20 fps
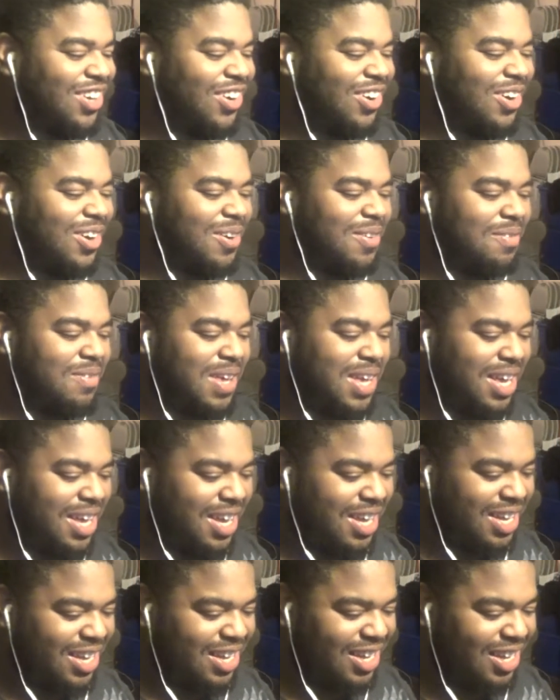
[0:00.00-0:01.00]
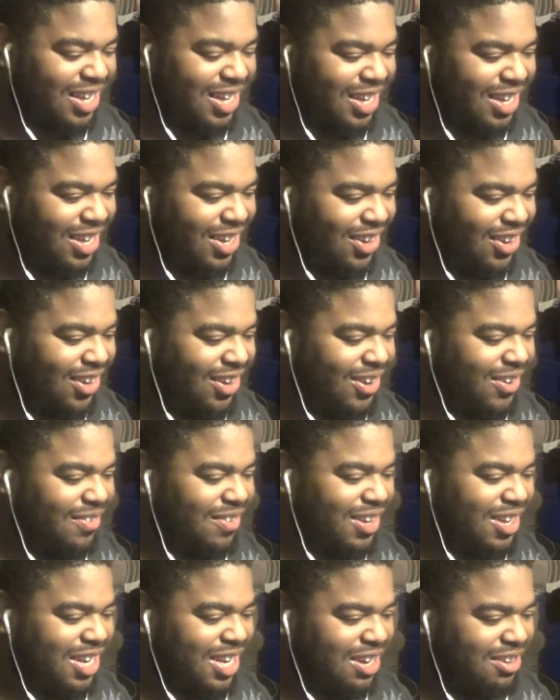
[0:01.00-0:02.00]
Oh, man. Oh,
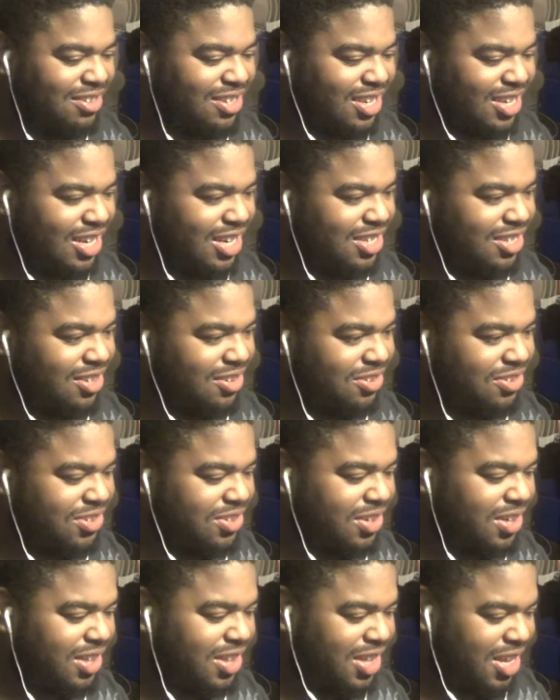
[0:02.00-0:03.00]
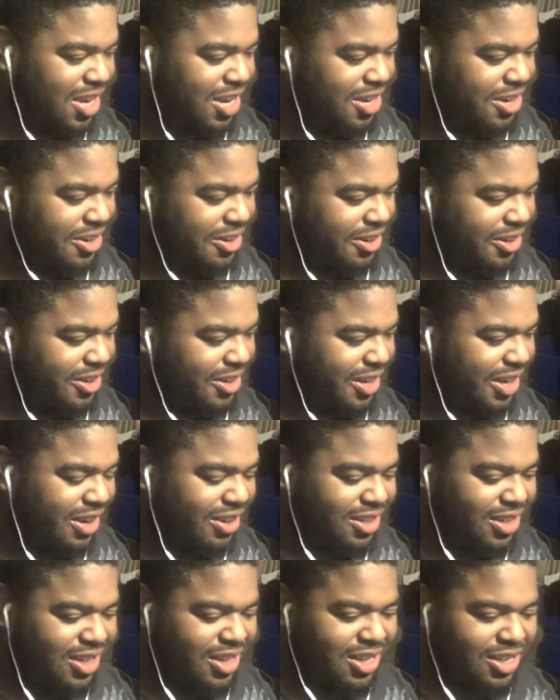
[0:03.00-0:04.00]
man. That was a nice little treat there. That
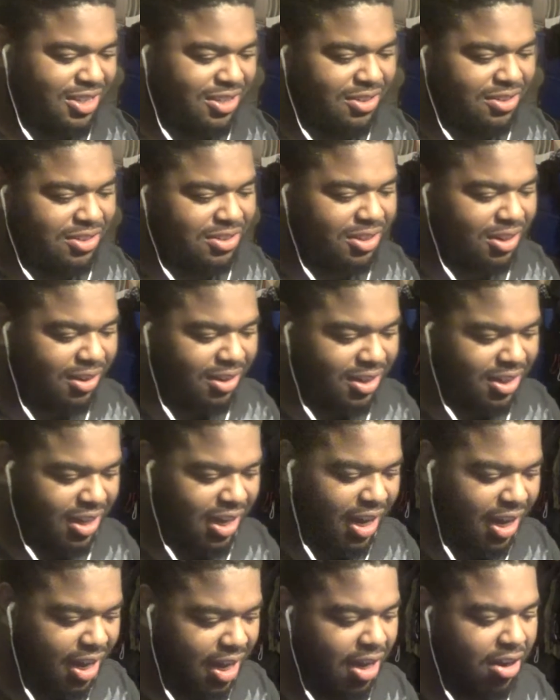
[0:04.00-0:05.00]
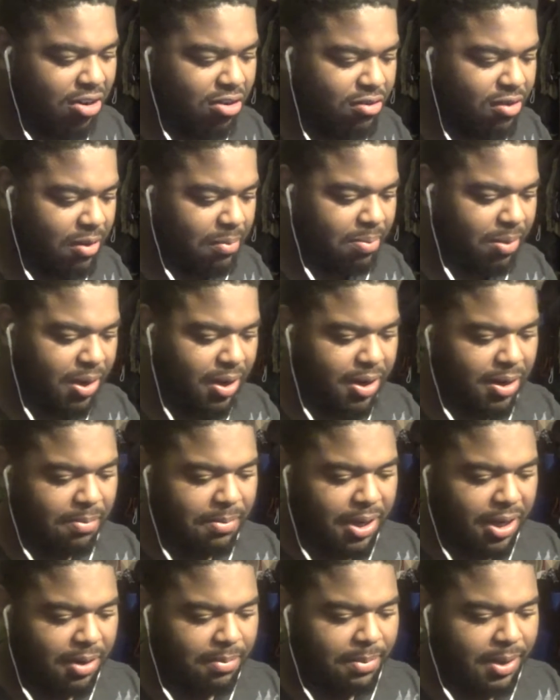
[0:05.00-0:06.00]
was a nice little treat because I, I grew up playing the
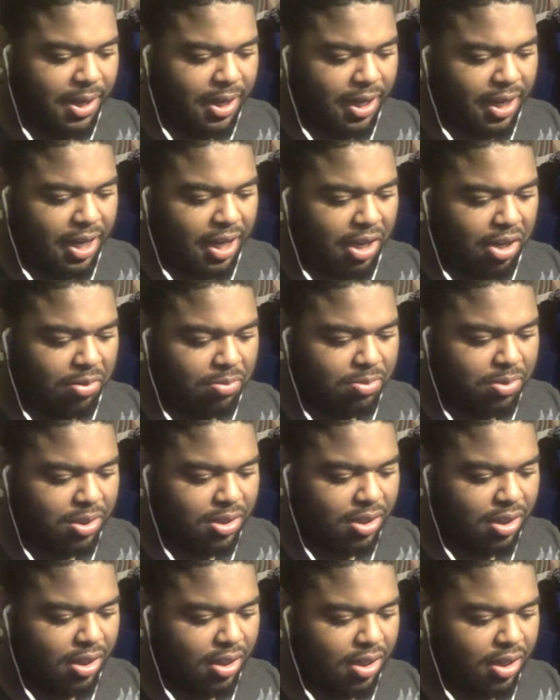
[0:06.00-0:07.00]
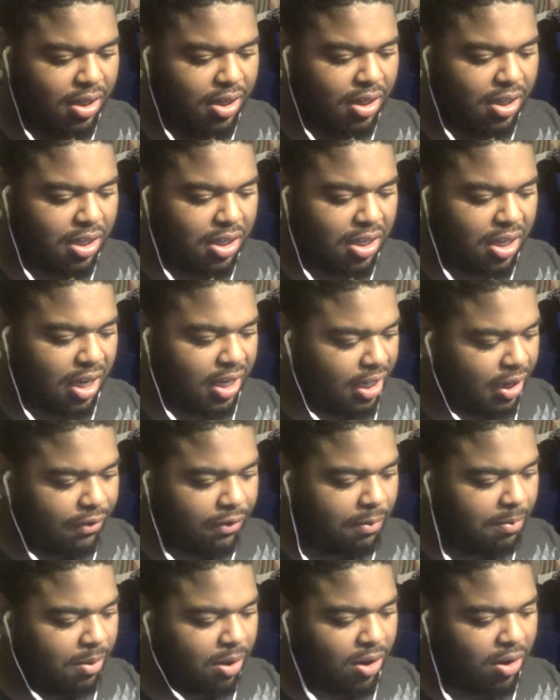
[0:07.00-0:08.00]
Mega Man games. I love
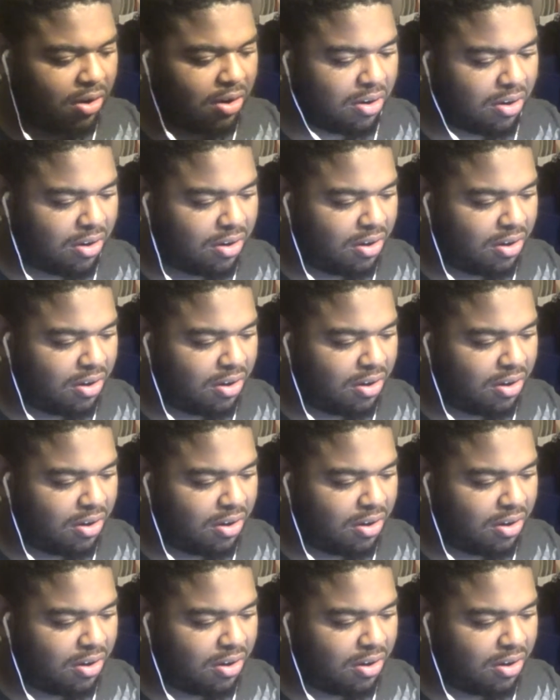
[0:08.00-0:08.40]
them all.